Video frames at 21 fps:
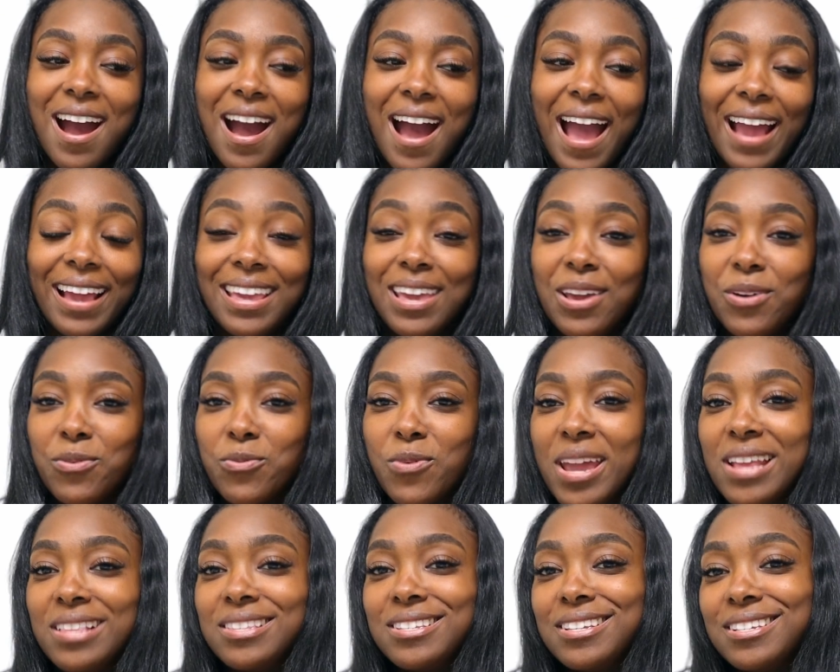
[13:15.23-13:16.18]
I can't
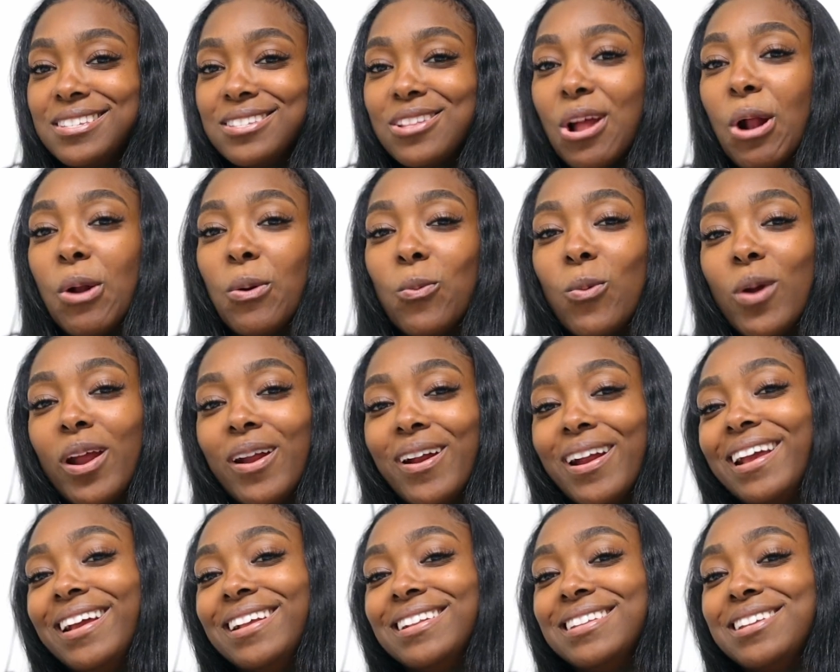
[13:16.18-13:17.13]
wait to start
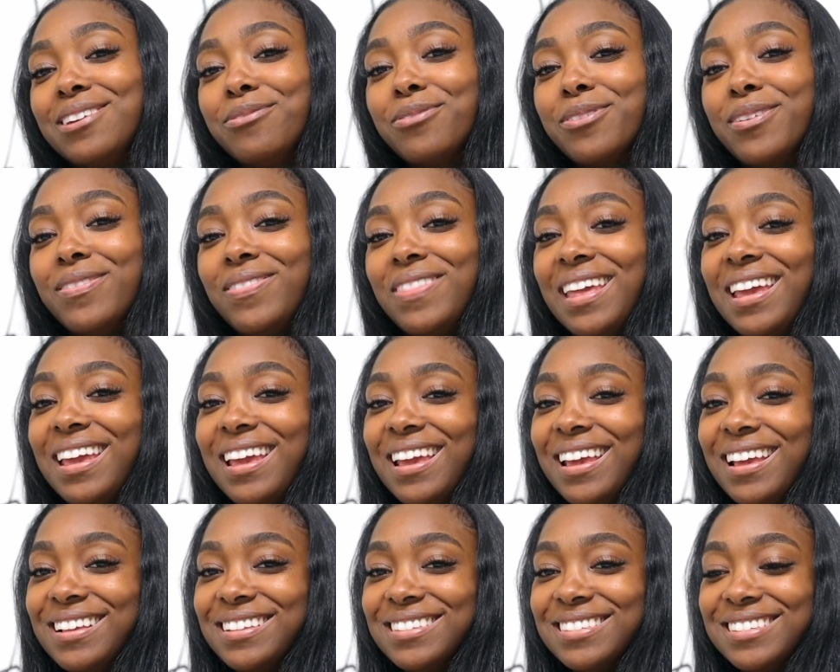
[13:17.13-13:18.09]
wearing different
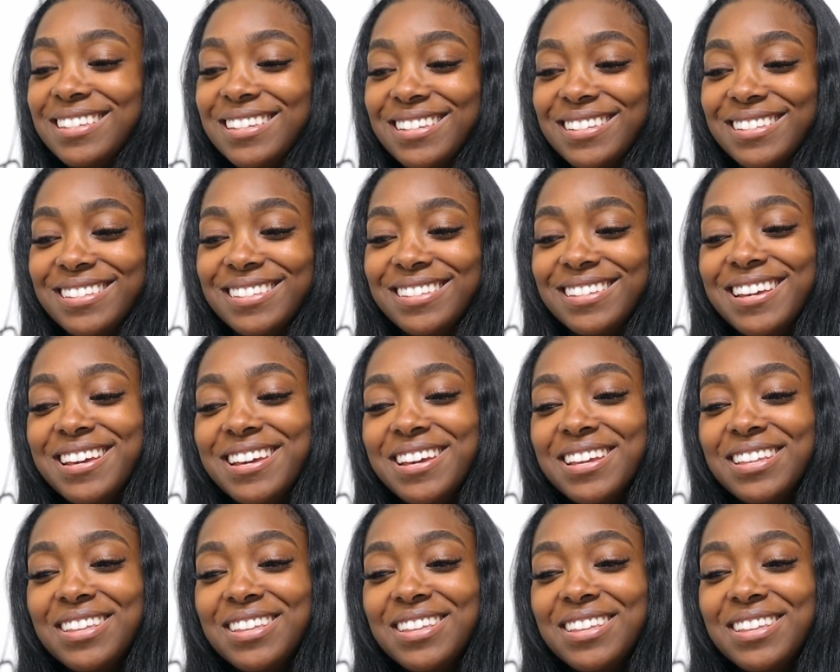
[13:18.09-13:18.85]
things and,